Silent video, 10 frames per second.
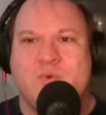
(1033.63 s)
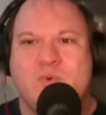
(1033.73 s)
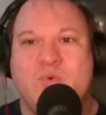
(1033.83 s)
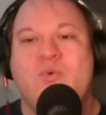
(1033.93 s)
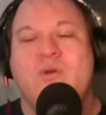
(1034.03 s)

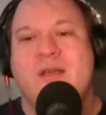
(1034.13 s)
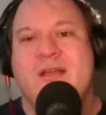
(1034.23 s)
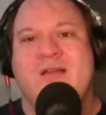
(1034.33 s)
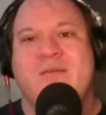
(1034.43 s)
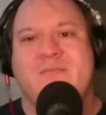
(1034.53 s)
who
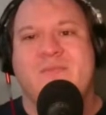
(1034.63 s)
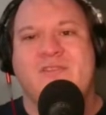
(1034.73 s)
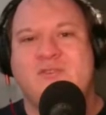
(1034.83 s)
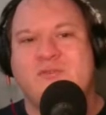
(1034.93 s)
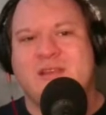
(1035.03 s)

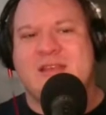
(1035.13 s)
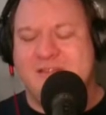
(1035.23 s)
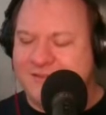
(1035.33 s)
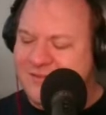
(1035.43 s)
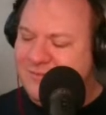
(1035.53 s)
is using
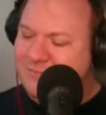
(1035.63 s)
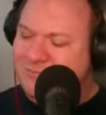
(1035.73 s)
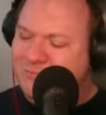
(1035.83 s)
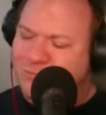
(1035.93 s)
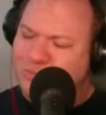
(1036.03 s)
his
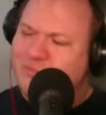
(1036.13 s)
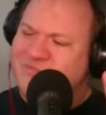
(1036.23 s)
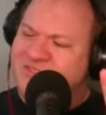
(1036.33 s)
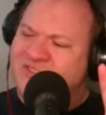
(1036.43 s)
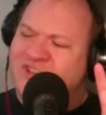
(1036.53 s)

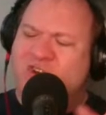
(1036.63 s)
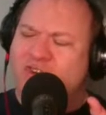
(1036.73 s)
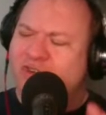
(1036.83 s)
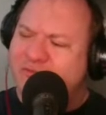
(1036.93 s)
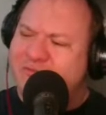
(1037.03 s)

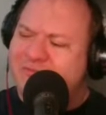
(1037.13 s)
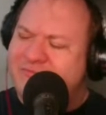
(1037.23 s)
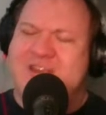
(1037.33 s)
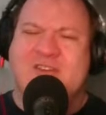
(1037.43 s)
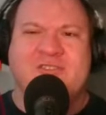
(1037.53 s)
sucker
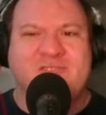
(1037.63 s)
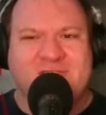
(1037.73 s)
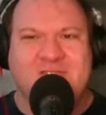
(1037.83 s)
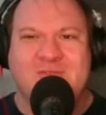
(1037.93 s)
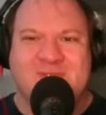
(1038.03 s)

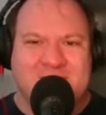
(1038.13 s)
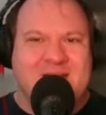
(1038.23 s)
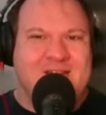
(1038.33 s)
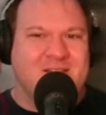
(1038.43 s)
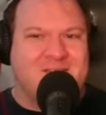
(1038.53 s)
fingers to
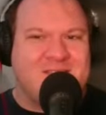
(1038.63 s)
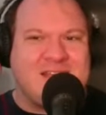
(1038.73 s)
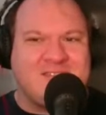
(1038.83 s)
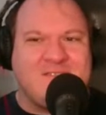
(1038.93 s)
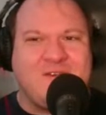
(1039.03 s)

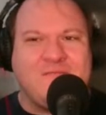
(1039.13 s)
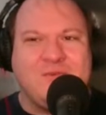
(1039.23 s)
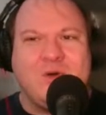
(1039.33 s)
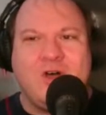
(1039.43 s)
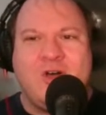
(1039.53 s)
take stuff
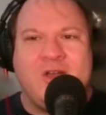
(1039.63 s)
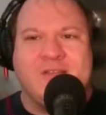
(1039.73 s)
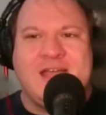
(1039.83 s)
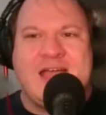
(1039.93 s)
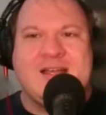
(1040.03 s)
off the wall
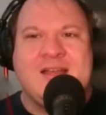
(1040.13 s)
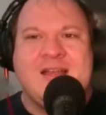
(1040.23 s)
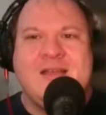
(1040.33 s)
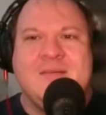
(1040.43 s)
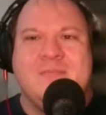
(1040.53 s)
and attack.
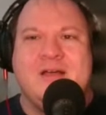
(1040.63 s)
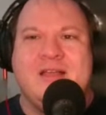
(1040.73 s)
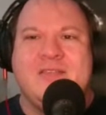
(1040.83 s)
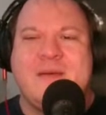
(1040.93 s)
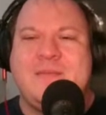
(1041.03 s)

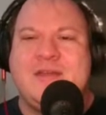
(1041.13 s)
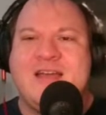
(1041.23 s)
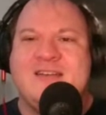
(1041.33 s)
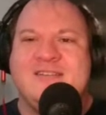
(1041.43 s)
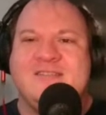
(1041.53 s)
But
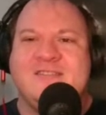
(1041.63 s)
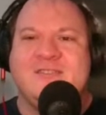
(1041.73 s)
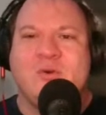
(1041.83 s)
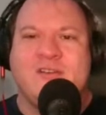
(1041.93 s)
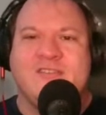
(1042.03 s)
Spider-Man dodges.
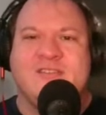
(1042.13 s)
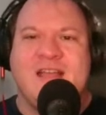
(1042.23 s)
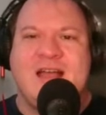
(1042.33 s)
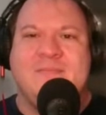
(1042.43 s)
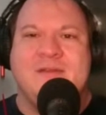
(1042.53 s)
The Torch does
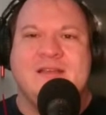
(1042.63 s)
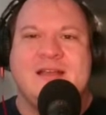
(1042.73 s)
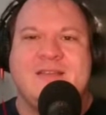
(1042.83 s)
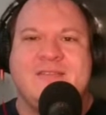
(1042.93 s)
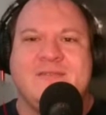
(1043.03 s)
not
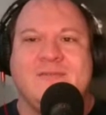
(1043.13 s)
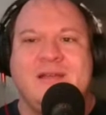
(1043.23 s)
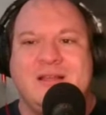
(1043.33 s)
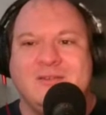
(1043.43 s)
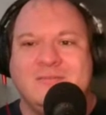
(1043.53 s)
because,
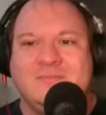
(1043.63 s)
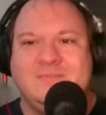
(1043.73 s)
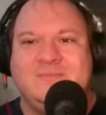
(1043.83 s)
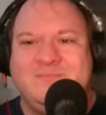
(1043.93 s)
well,